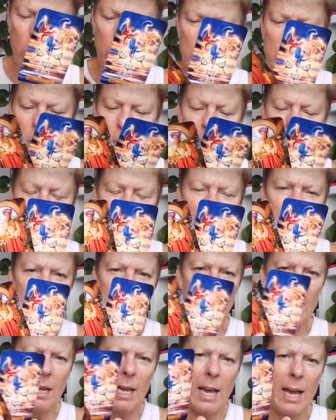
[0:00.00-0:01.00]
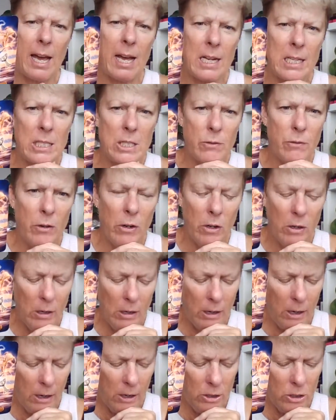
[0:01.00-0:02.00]
who is playing their cards very
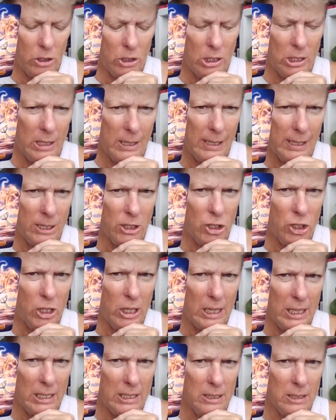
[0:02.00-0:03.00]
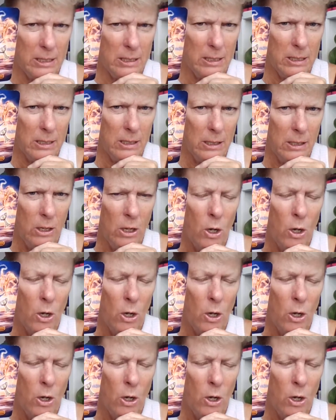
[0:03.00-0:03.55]
close to their chest.